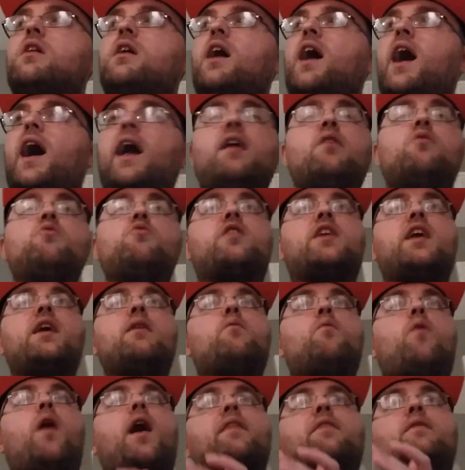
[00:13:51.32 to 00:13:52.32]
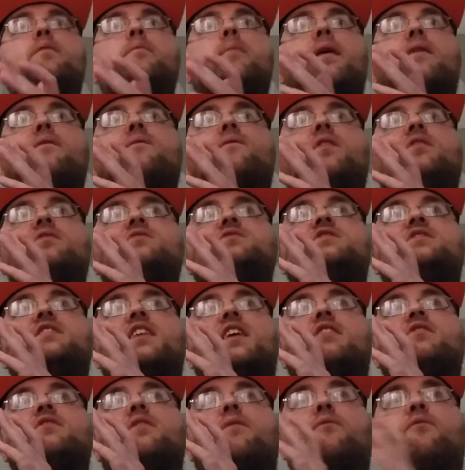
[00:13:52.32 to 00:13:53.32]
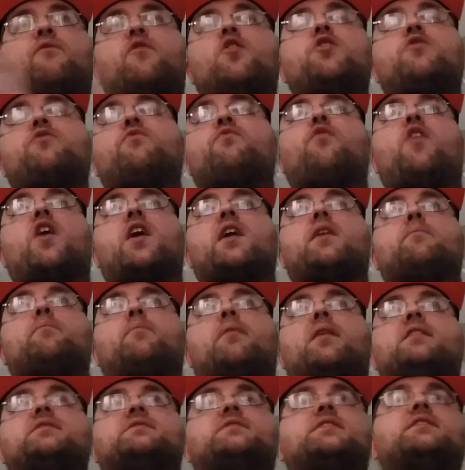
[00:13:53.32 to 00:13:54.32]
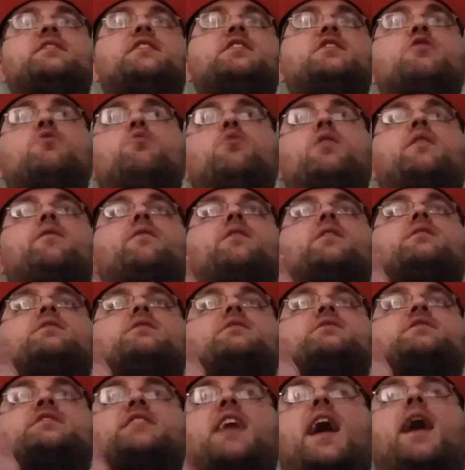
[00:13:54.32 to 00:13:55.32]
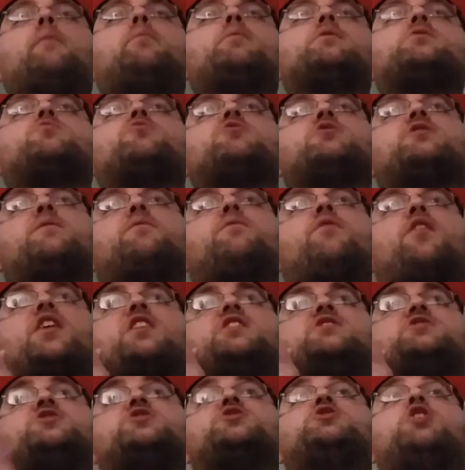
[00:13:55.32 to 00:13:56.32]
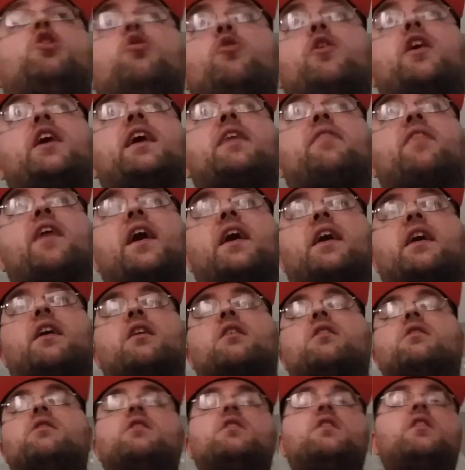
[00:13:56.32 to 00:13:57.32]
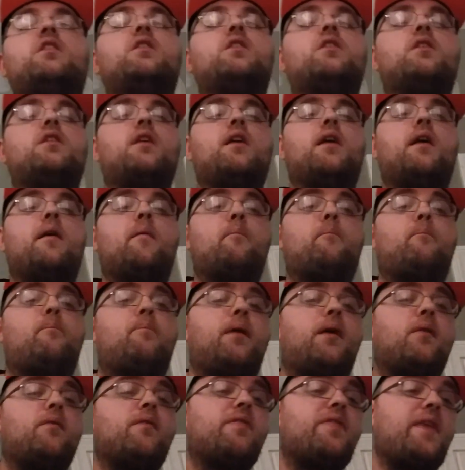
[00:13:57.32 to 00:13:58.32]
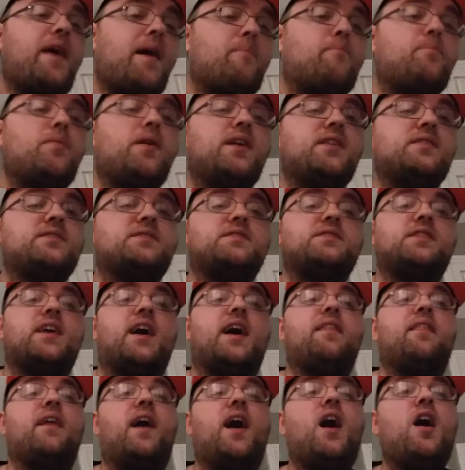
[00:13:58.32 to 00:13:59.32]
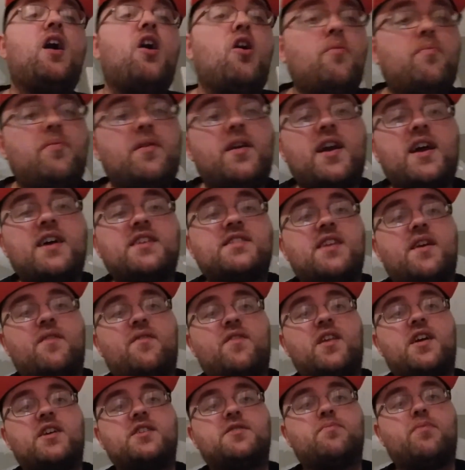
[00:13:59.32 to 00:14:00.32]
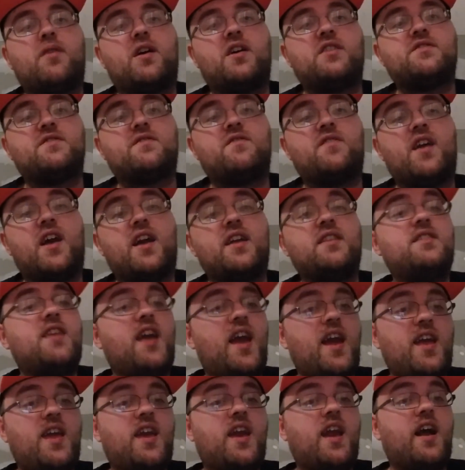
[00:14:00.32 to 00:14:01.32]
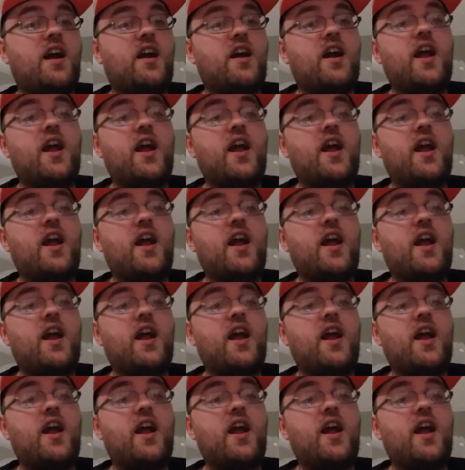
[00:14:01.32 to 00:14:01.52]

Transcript: I don't get why the main villain's there in the first fucking place, and they don't even establish what the fuck he's doing in there. But with that being said, I hope you guys have a nice, positive day. Take care,